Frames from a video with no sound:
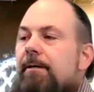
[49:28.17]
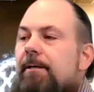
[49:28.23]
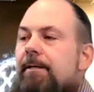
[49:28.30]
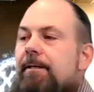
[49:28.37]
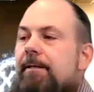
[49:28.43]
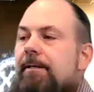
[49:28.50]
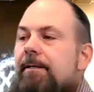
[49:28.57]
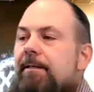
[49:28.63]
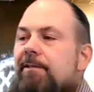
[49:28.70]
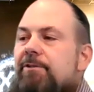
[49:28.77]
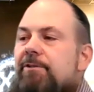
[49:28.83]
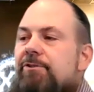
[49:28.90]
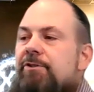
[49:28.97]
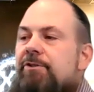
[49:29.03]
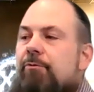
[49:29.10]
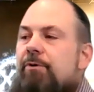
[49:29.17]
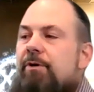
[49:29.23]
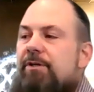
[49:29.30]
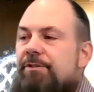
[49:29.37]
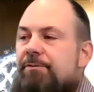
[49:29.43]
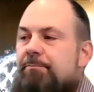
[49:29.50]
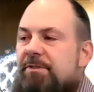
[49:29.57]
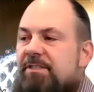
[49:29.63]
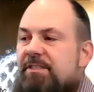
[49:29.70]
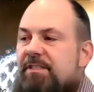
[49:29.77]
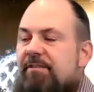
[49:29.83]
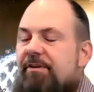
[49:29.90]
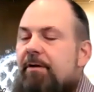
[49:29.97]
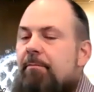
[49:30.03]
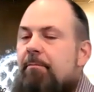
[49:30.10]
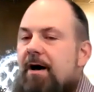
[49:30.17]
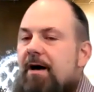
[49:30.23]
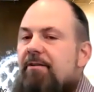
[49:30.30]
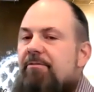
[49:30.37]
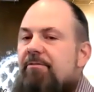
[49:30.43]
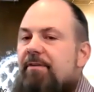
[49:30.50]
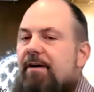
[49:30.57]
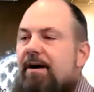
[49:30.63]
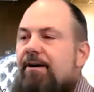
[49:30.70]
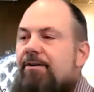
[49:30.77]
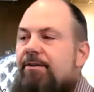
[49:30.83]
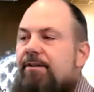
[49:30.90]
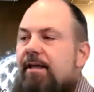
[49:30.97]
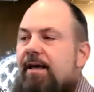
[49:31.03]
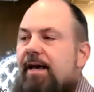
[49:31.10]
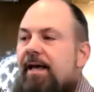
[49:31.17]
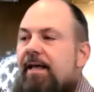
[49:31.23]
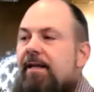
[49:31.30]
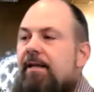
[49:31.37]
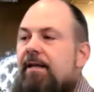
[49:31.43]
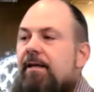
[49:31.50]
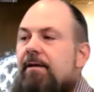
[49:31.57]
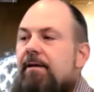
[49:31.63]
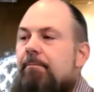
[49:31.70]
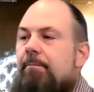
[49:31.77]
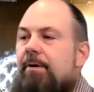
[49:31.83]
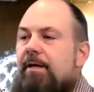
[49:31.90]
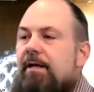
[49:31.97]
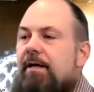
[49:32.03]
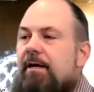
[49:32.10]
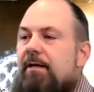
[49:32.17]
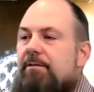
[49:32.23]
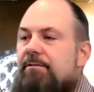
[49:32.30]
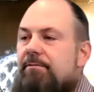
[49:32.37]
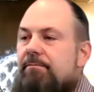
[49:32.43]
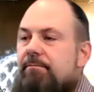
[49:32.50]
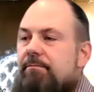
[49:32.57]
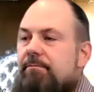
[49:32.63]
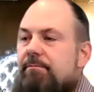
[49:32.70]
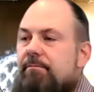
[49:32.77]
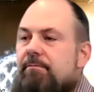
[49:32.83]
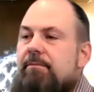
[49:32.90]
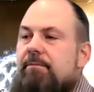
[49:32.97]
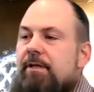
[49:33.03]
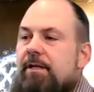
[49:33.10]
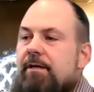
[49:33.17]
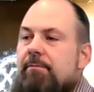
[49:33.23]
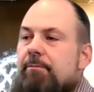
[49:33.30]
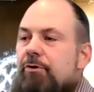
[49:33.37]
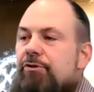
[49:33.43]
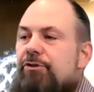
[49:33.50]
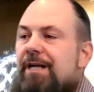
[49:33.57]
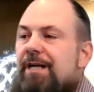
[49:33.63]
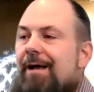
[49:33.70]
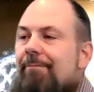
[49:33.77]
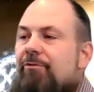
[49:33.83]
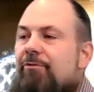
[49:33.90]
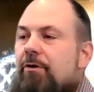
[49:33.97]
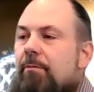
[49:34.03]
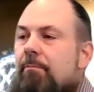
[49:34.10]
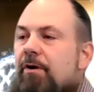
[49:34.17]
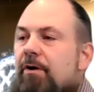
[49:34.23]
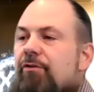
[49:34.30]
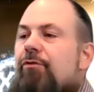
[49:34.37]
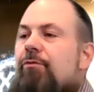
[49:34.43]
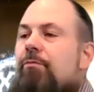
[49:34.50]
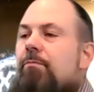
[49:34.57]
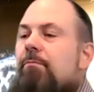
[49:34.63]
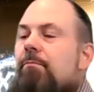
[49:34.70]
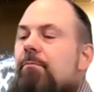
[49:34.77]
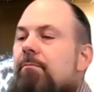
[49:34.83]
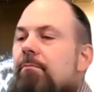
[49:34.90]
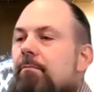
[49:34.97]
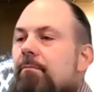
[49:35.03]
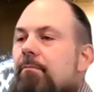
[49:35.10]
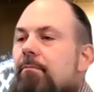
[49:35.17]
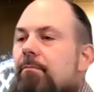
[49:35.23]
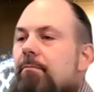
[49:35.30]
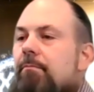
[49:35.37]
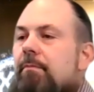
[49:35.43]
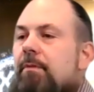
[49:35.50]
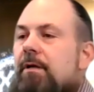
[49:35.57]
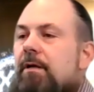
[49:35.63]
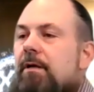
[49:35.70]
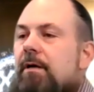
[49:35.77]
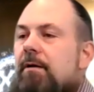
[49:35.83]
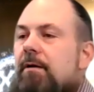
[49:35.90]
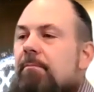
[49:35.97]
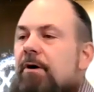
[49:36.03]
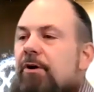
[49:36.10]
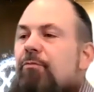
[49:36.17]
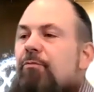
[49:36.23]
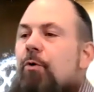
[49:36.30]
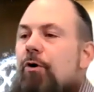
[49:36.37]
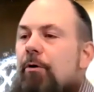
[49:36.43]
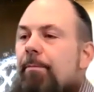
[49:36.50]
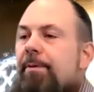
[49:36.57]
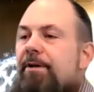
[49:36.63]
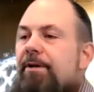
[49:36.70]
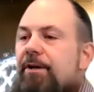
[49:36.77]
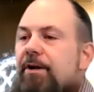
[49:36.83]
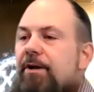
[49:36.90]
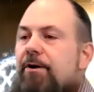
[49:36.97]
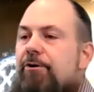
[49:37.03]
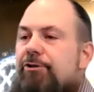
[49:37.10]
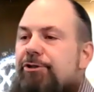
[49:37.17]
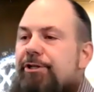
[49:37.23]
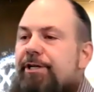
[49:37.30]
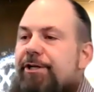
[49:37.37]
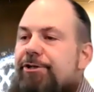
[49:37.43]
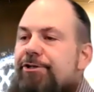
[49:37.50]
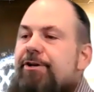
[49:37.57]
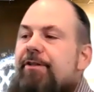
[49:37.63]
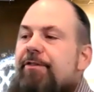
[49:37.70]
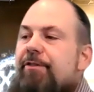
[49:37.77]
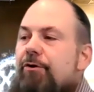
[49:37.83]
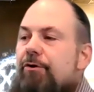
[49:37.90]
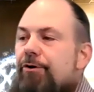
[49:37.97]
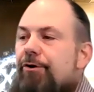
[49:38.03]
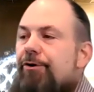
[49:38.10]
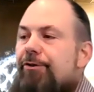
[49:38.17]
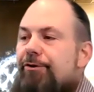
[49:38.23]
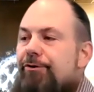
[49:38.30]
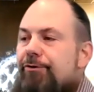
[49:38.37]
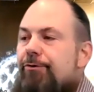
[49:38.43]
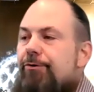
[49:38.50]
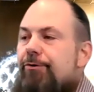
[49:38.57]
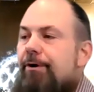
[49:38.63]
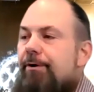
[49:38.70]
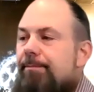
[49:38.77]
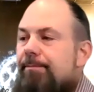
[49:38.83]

Uh, there's no real specific modifier to that, but I'll, you know, most shops are much, much more open to negotiation on the longer the tour.